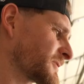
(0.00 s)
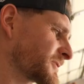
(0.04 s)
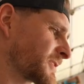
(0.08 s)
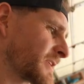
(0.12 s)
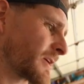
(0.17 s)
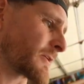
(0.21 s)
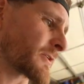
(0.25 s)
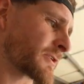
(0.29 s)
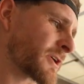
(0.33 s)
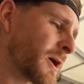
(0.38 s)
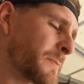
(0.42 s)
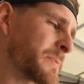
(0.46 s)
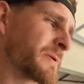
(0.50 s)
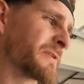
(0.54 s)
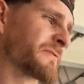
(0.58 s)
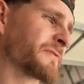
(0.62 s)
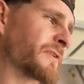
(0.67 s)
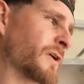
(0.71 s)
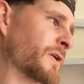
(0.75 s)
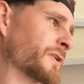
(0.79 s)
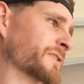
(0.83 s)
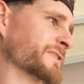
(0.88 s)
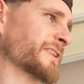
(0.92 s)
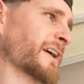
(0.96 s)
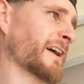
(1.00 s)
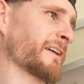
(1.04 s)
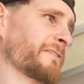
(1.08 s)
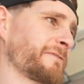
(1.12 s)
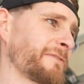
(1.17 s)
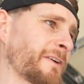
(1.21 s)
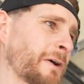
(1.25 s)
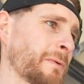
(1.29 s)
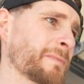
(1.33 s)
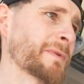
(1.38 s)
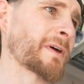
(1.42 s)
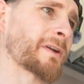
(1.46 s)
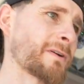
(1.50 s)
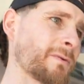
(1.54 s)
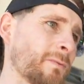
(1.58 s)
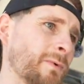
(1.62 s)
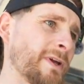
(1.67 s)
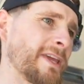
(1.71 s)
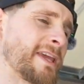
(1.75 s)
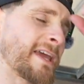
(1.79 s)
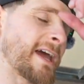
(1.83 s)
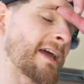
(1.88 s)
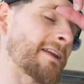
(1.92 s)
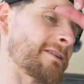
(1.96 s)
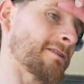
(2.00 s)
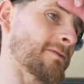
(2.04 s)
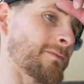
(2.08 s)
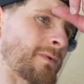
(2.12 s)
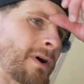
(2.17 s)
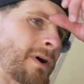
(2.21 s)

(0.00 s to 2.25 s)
So there are a couple of vlogs that I filmed on a weekend a